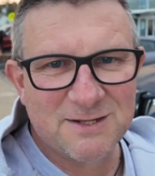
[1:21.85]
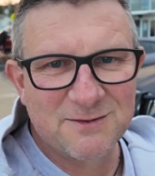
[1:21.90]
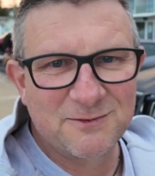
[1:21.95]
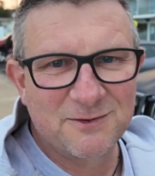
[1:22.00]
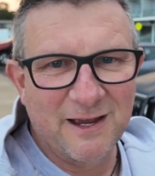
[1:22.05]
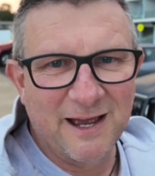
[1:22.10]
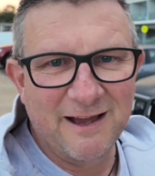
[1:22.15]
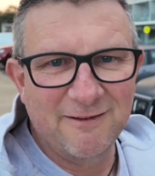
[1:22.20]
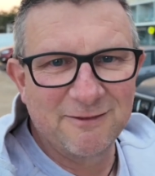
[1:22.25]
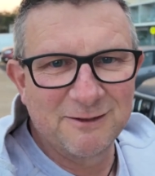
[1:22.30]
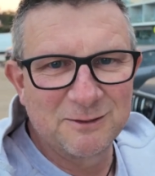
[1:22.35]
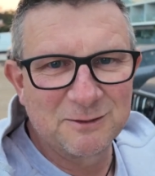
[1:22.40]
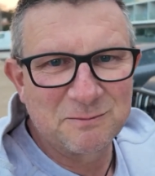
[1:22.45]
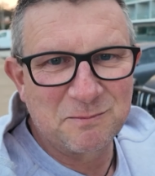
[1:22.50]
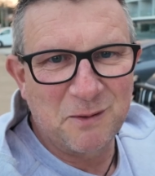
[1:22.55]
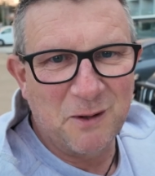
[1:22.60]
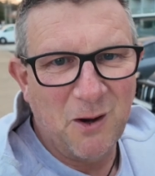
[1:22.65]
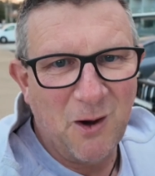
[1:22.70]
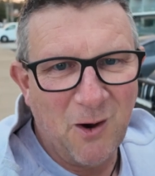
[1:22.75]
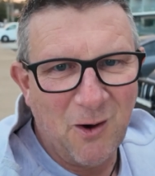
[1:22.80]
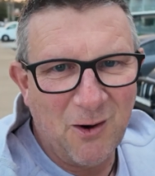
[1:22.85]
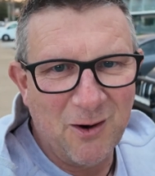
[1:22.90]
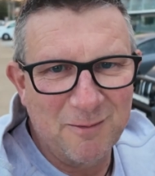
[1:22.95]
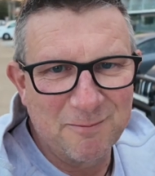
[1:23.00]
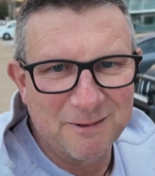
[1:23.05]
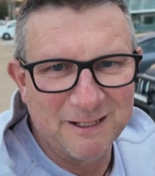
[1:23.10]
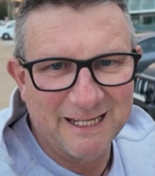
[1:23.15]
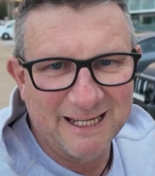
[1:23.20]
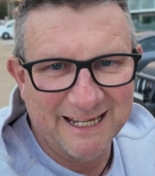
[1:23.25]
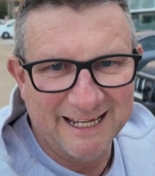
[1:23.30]
If you have a look behind
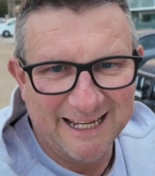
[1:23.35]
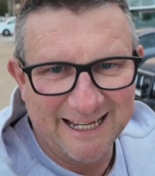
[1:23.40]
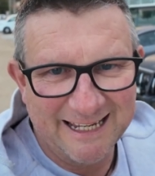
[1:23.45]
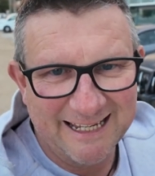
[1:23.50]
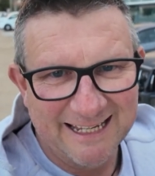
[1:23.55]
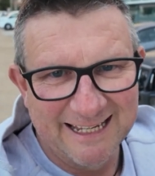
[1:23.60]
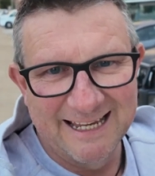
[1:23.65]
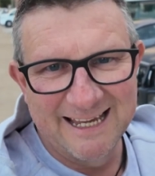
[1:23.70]
me here,